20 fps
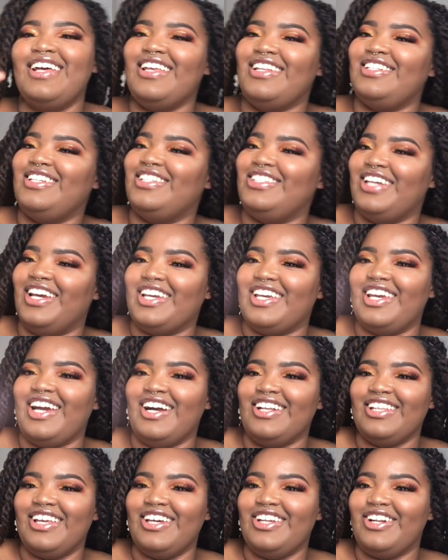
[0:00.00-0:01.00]
the Jackie
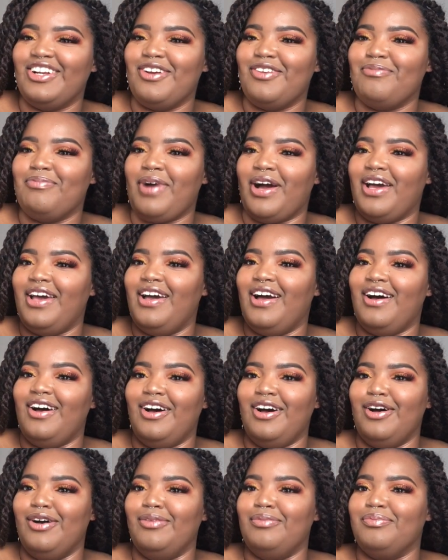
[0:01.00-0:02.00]
highlighter by
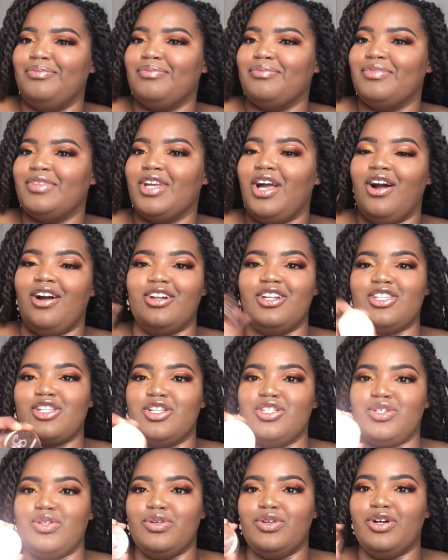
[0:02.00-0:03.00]
Artist
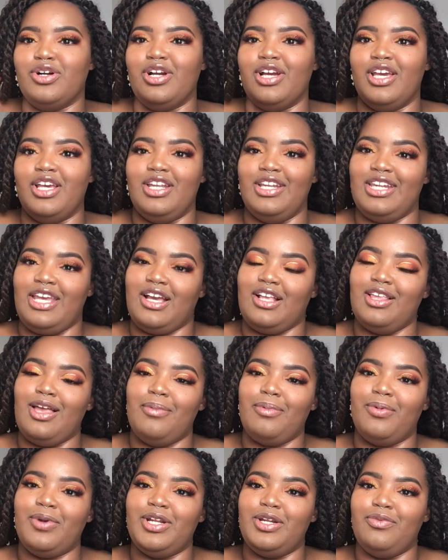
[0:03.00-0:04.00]
Couture, and they
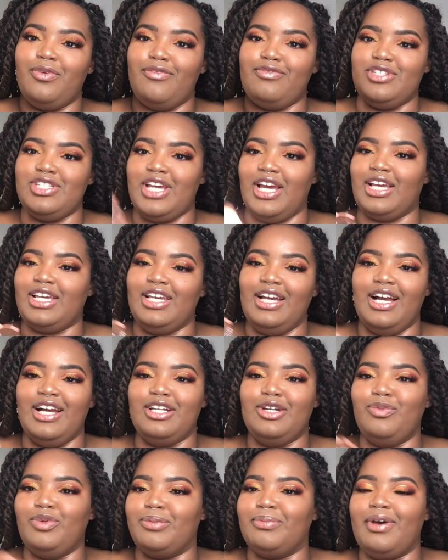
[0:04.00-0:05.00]
collaborated with Jackie
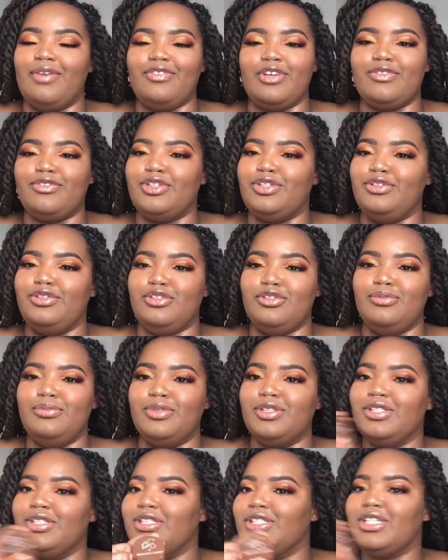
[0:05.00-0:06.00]
Ina, one of my favorite
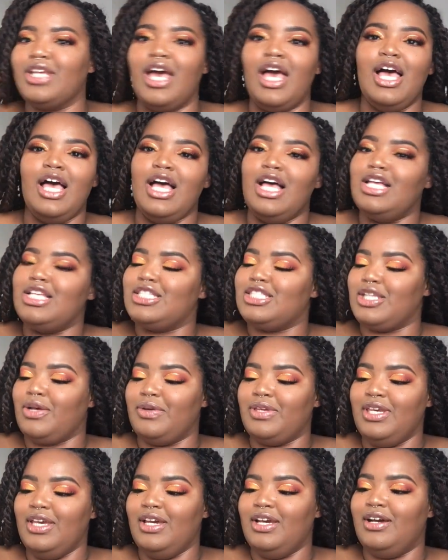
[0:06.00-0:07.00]
YouTubers. So
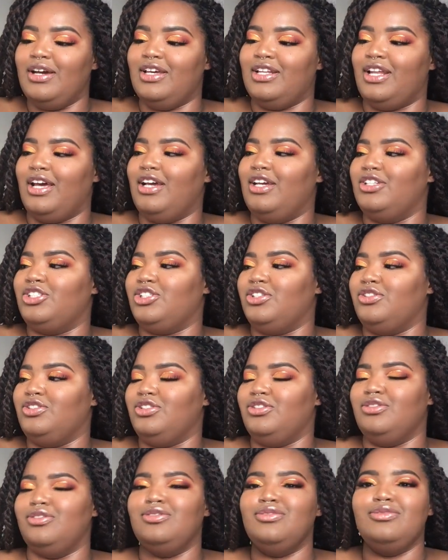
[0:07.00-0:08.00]
yeah, and I showed
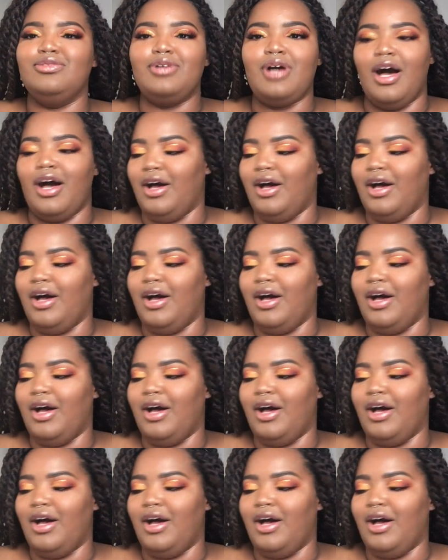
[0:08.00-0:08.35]
you